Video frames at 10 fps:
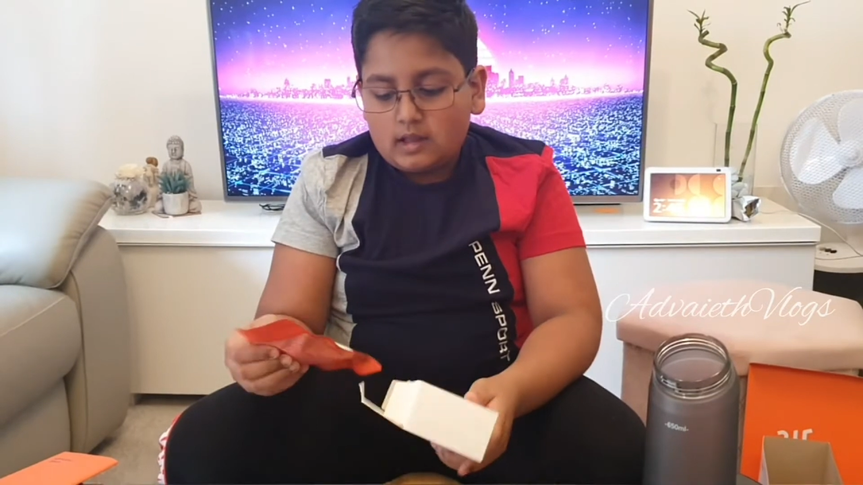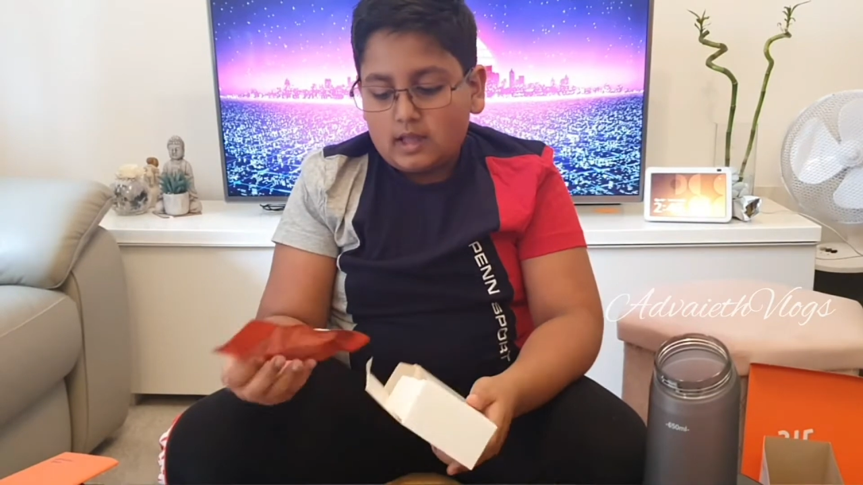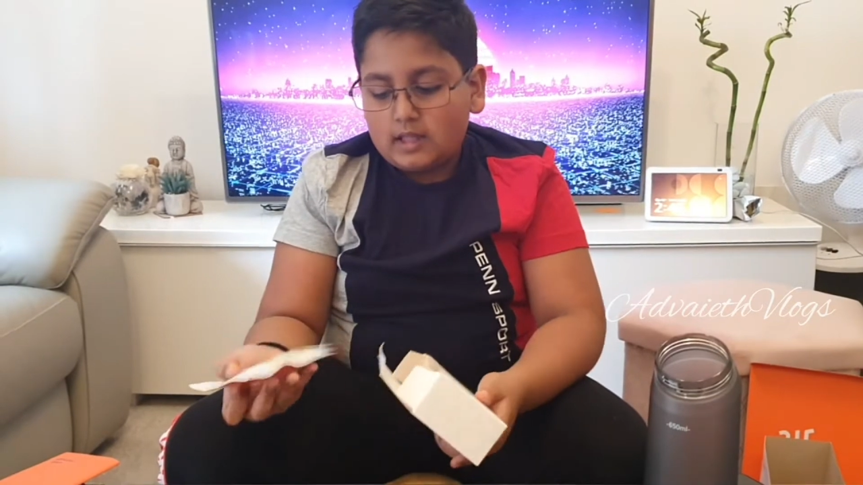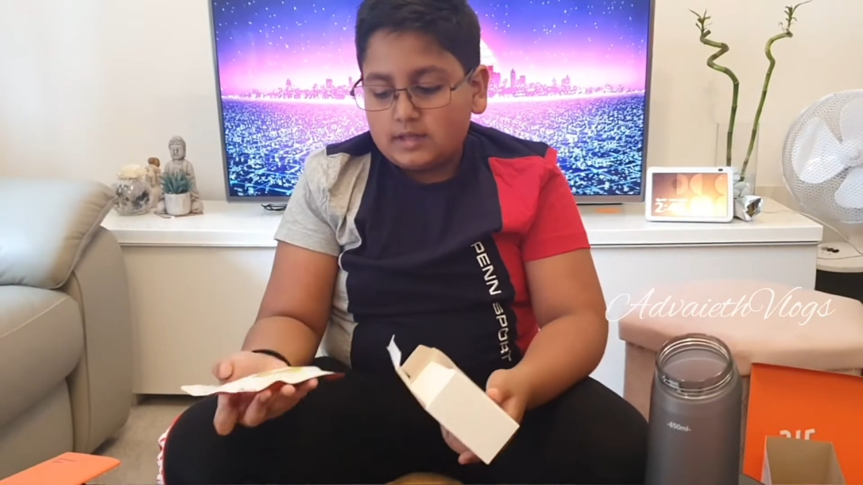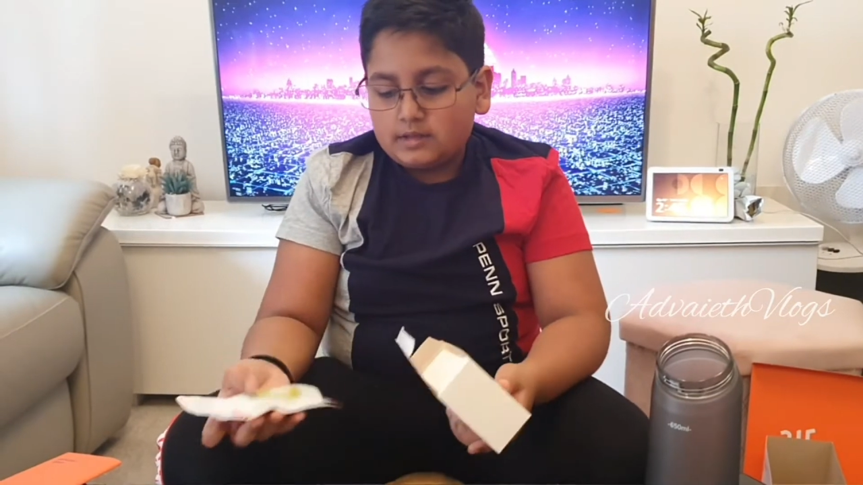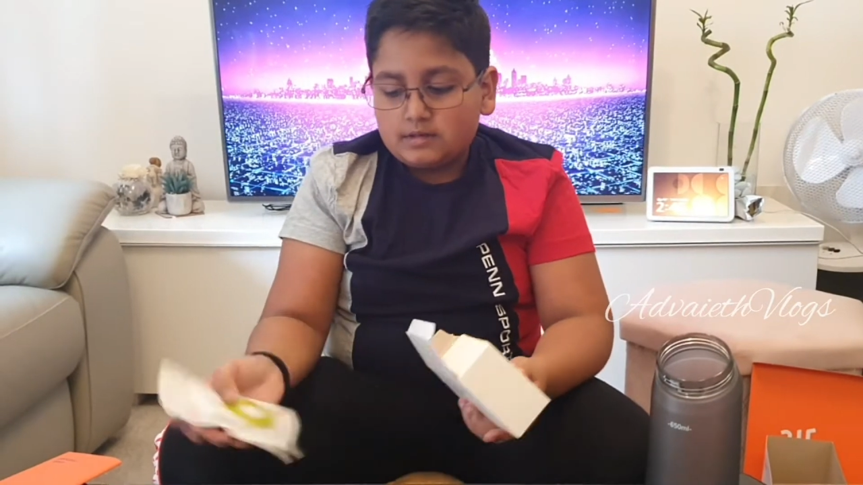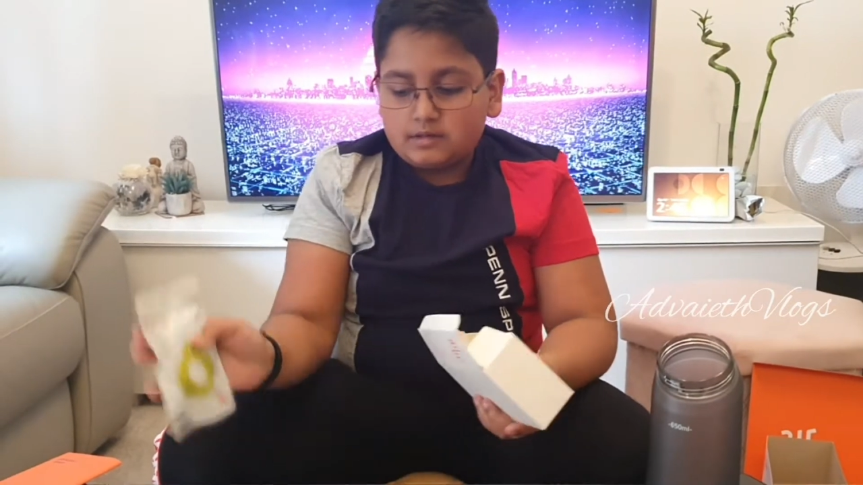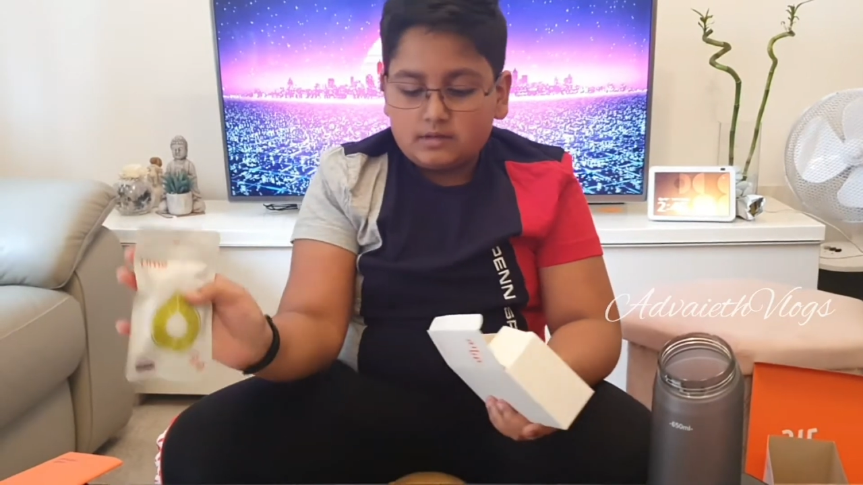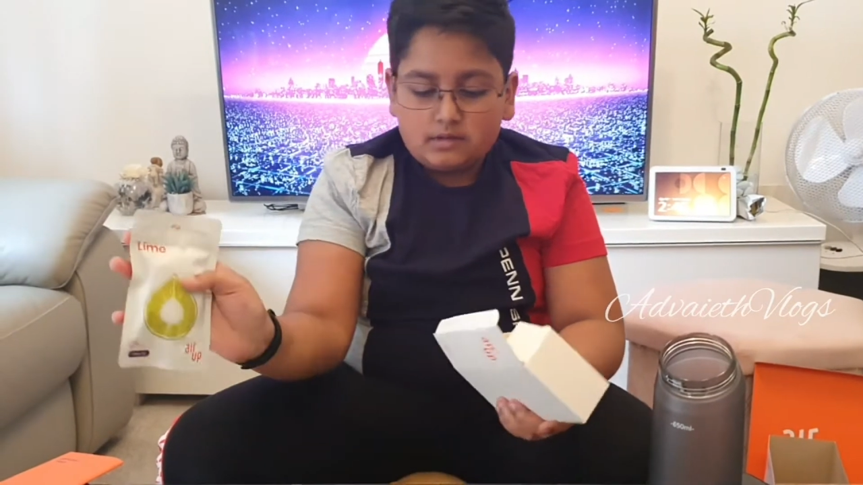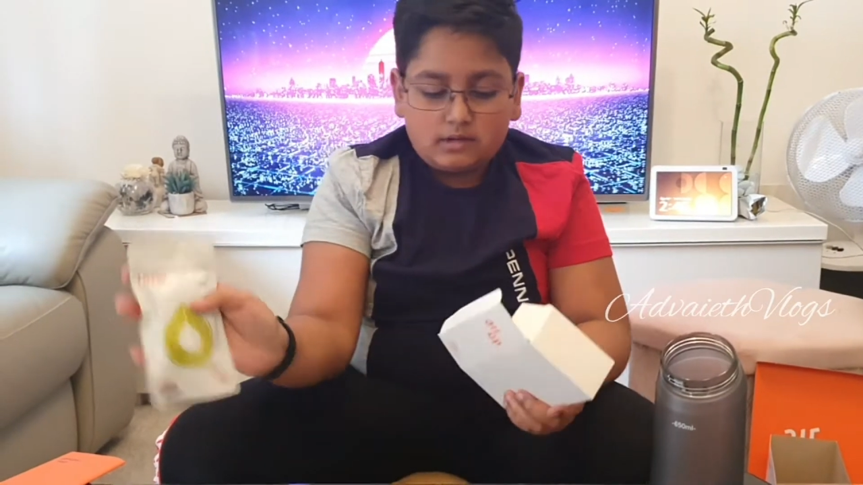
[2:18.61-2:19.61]

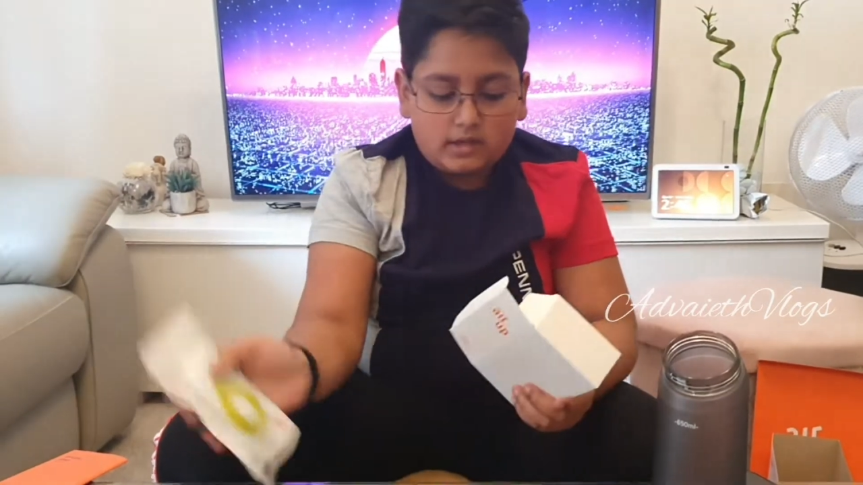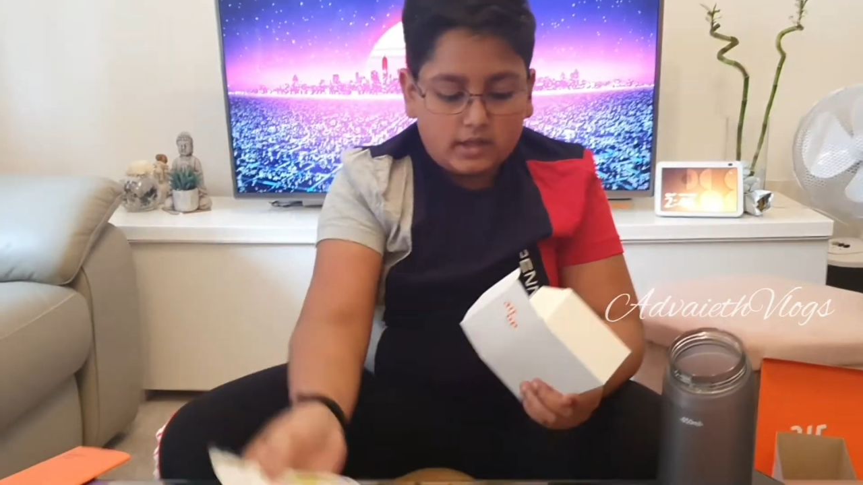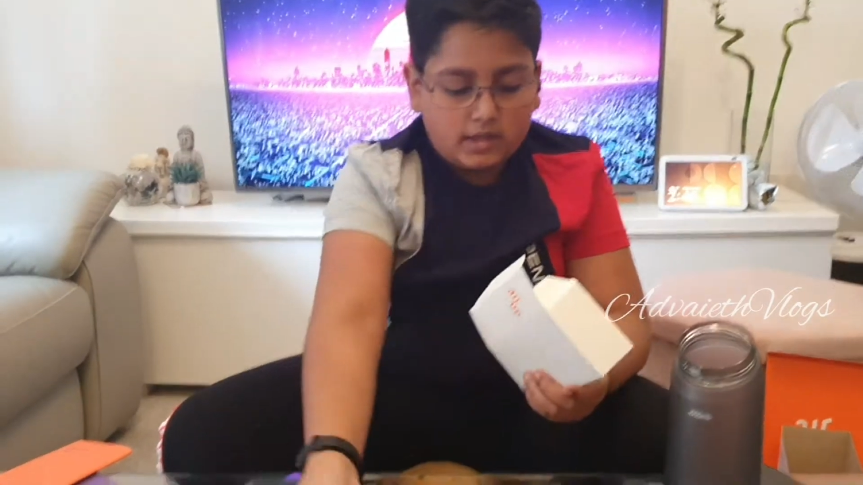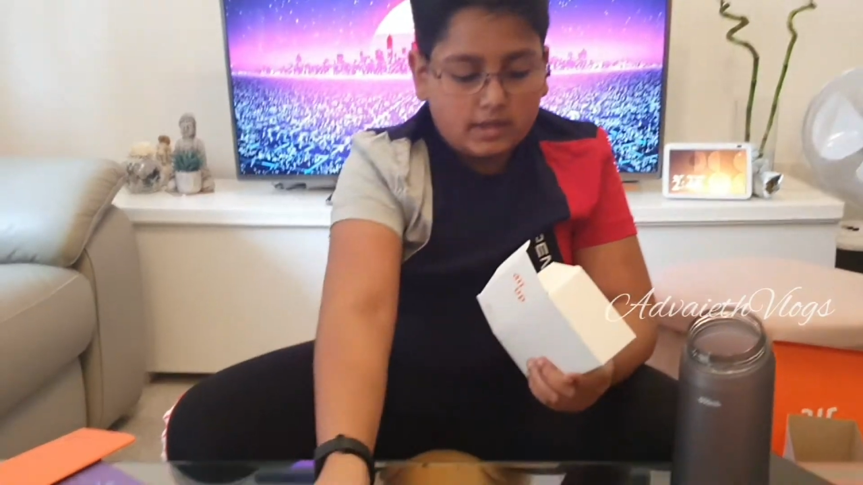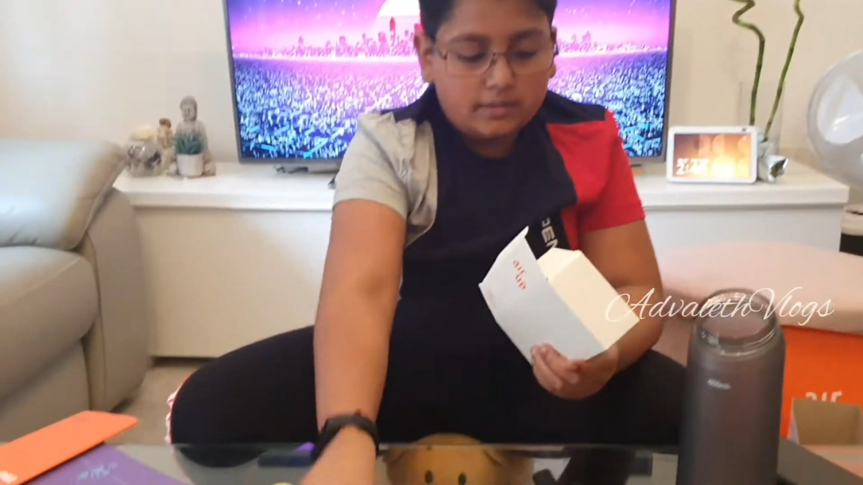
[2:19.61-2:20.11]
and a